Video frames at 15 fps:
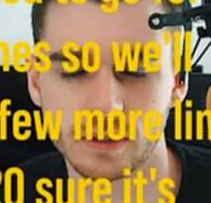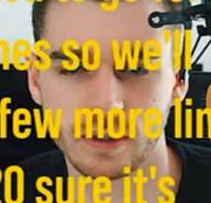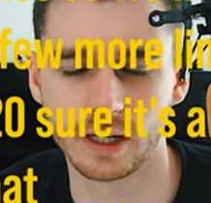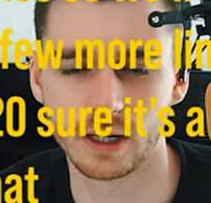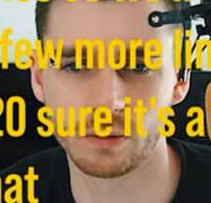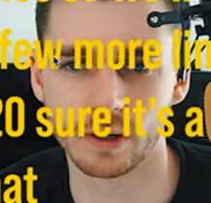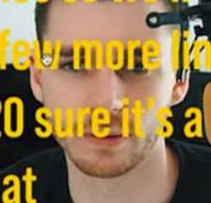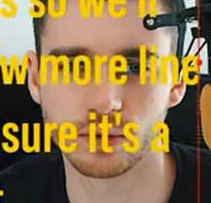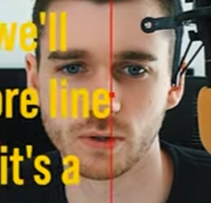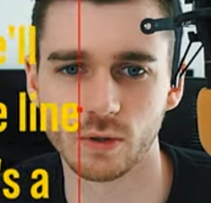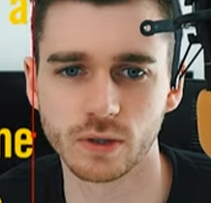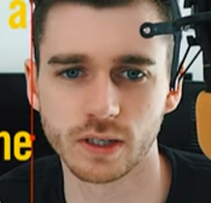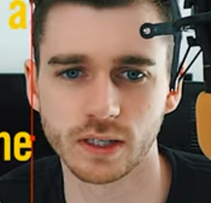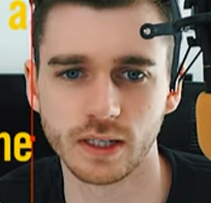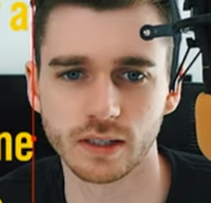So now when I'm
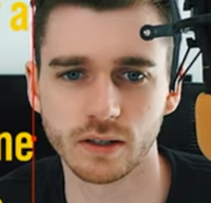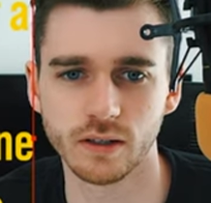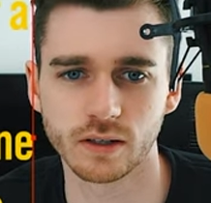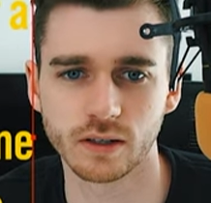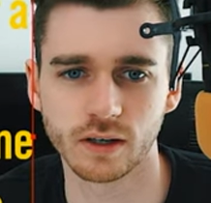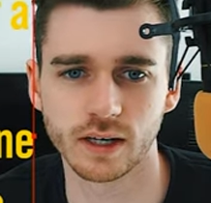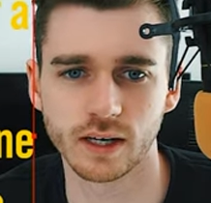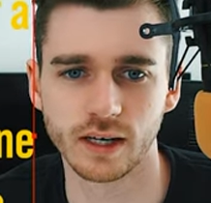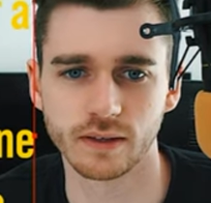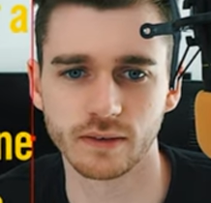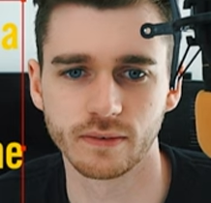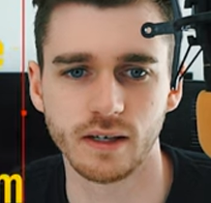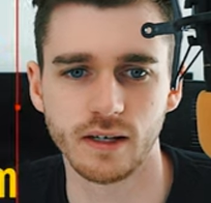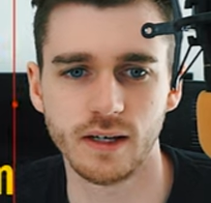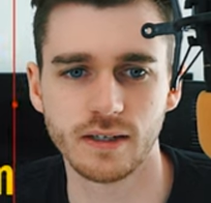talking, look, okay,
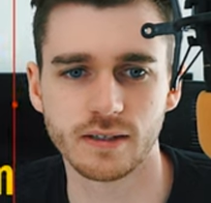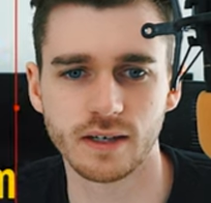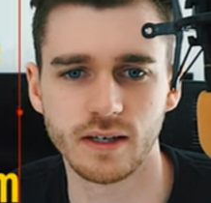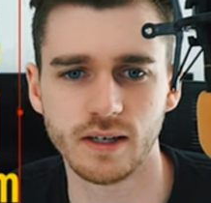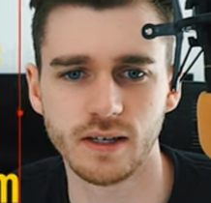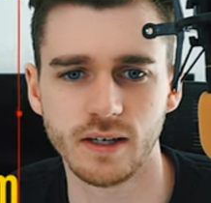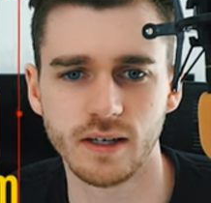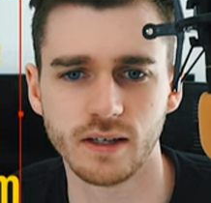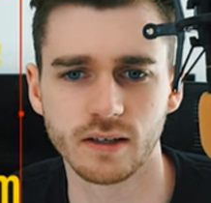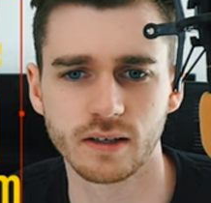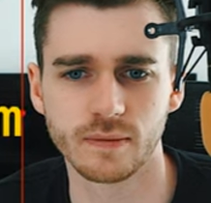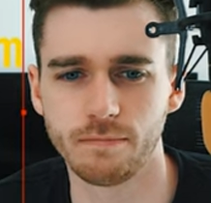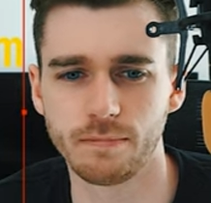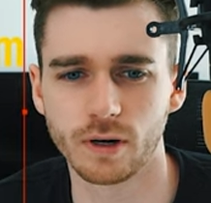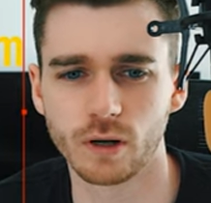it's here,
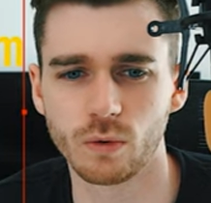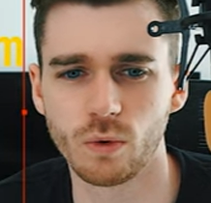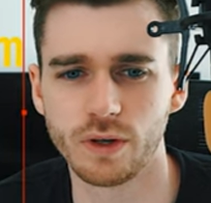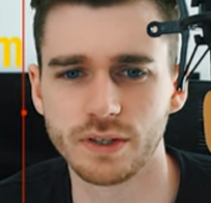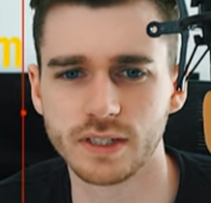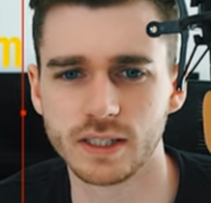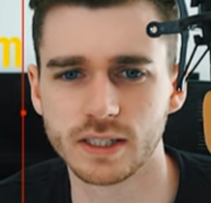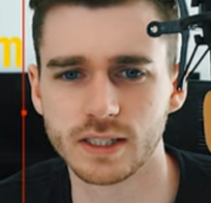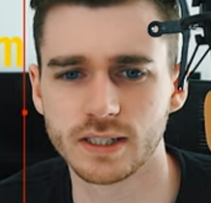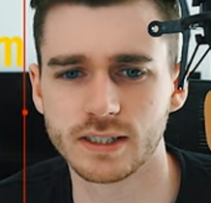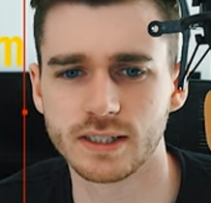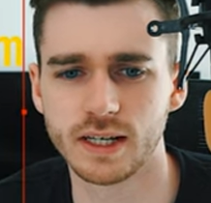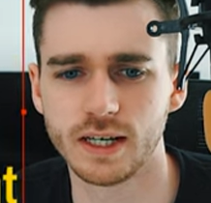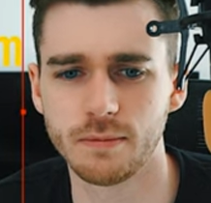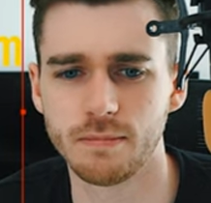but I want it to
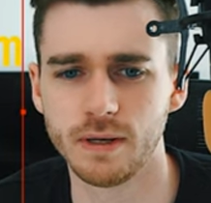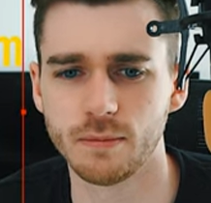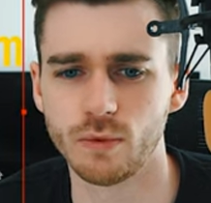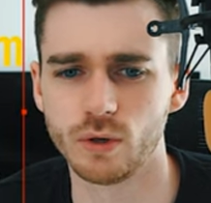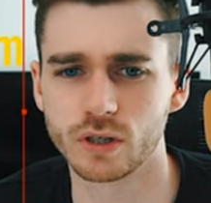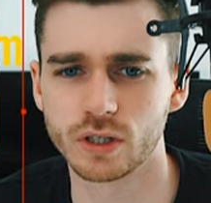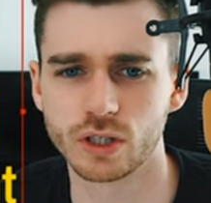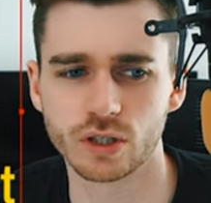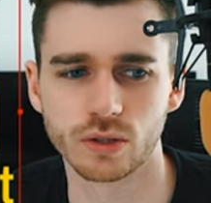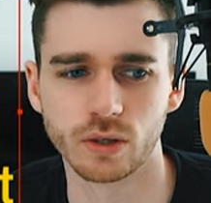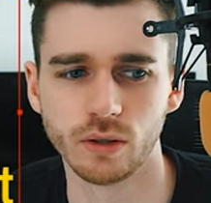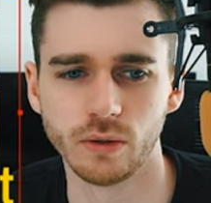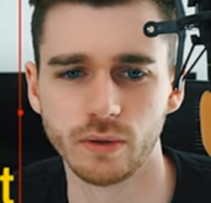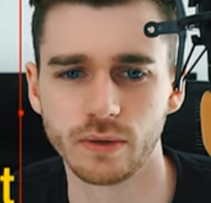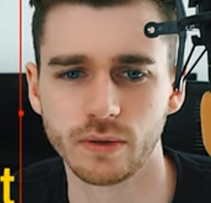say a bit more
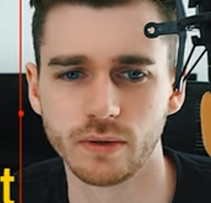controlled.